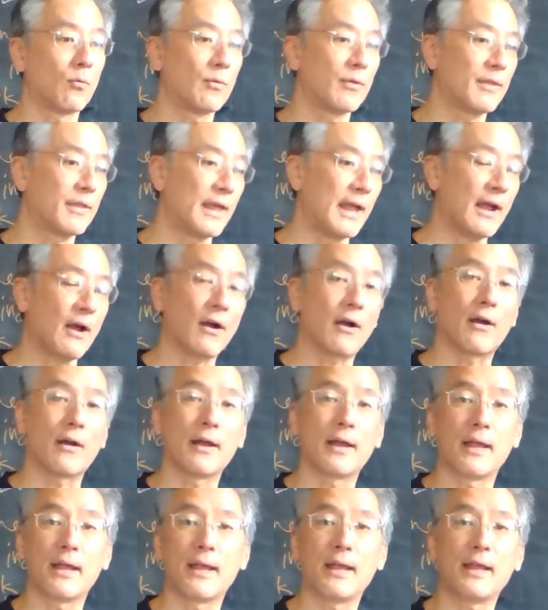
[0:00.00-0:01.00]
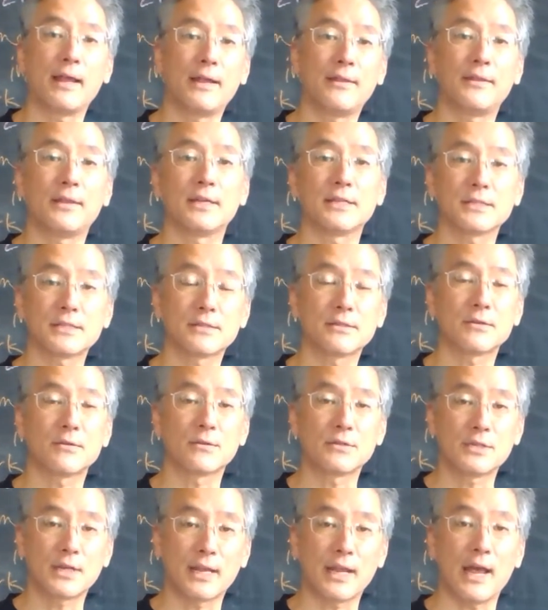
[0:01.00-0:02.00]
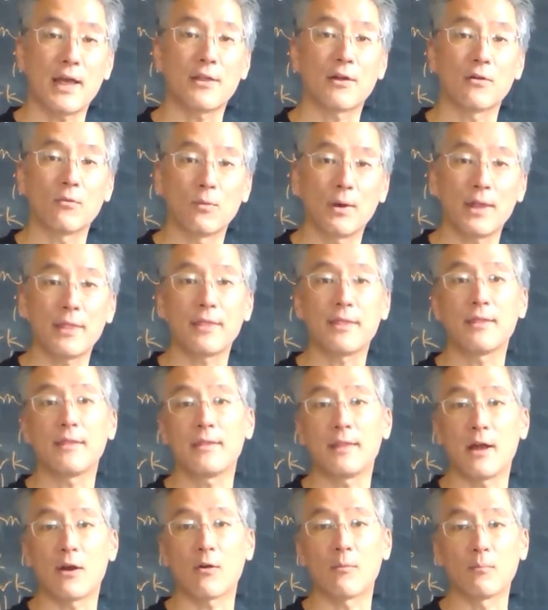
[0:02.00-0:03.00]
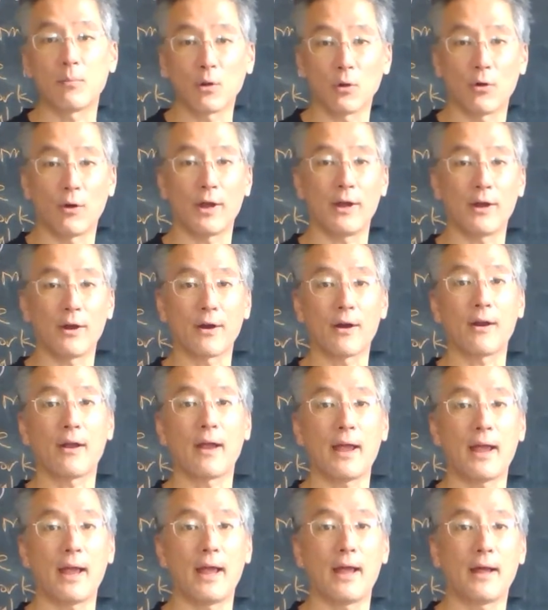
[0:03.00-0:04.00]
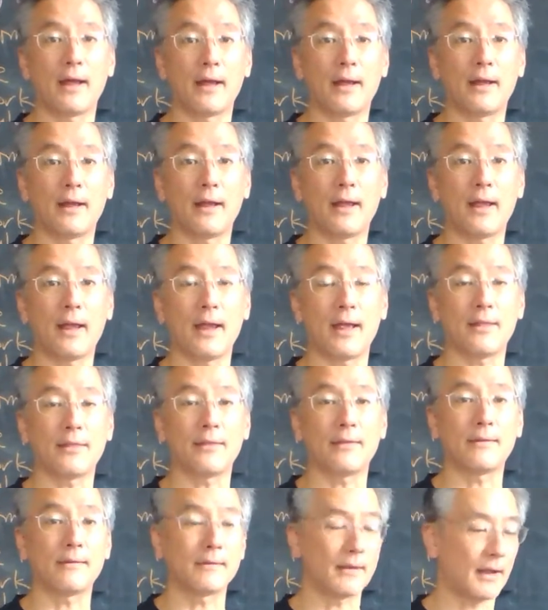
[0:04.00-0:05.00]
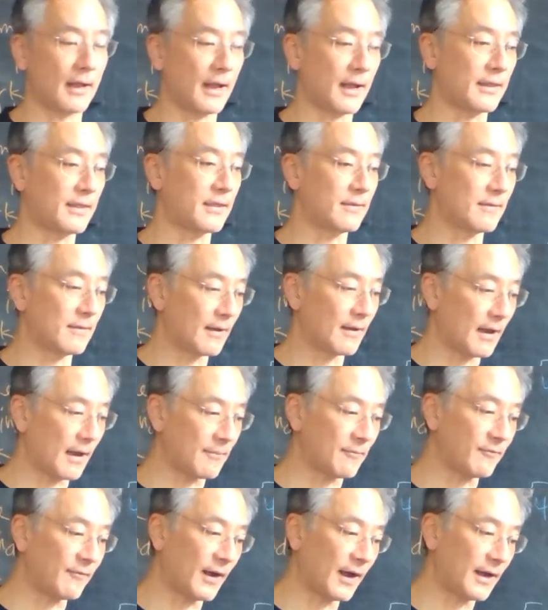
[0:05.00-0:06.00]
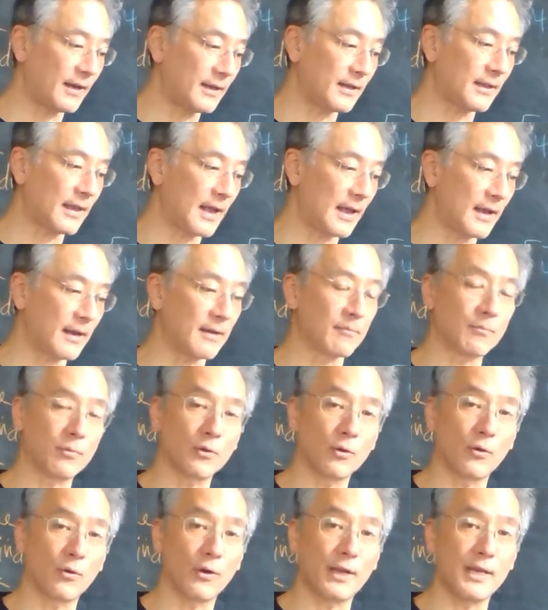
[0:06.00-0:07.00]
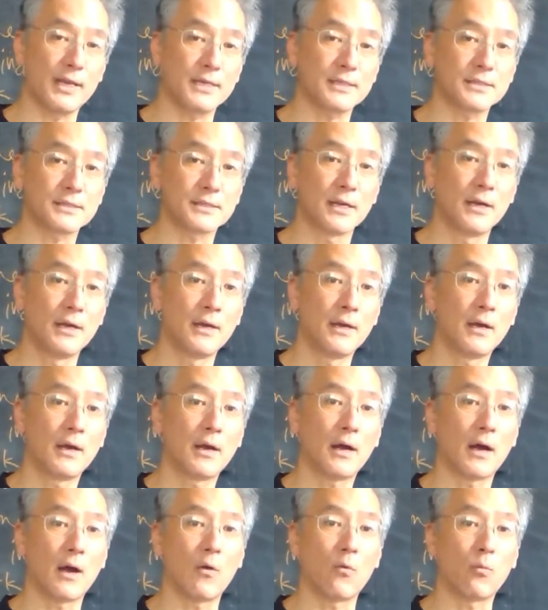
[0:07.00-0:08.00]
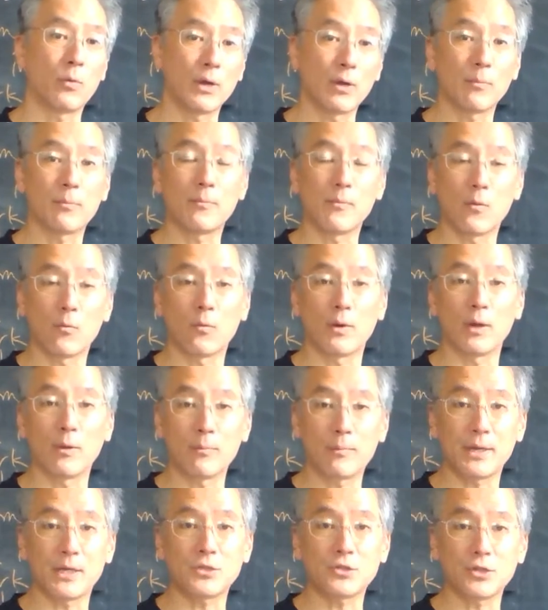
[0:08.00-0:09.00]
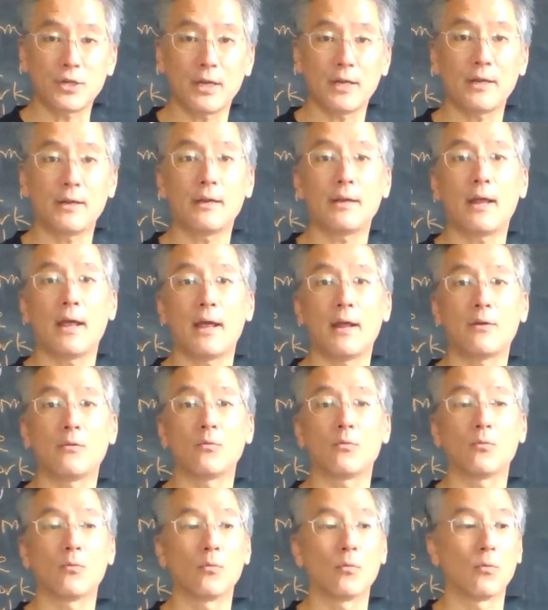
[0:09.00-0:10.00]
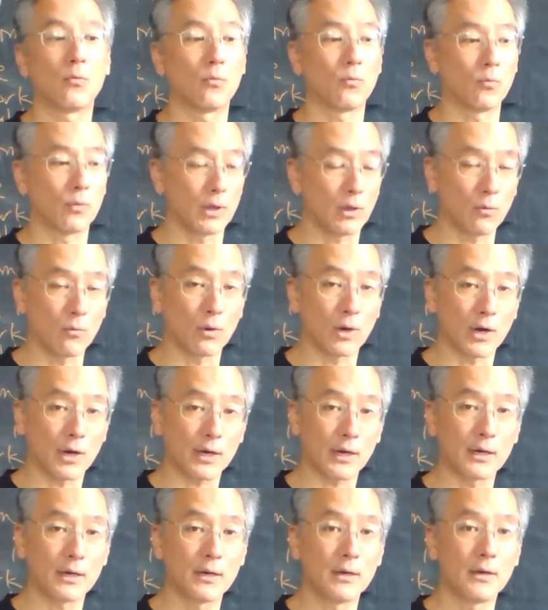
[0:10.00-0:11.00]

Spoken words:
they are in this together with their employer. And I'm finding that employees will pitch in and will work,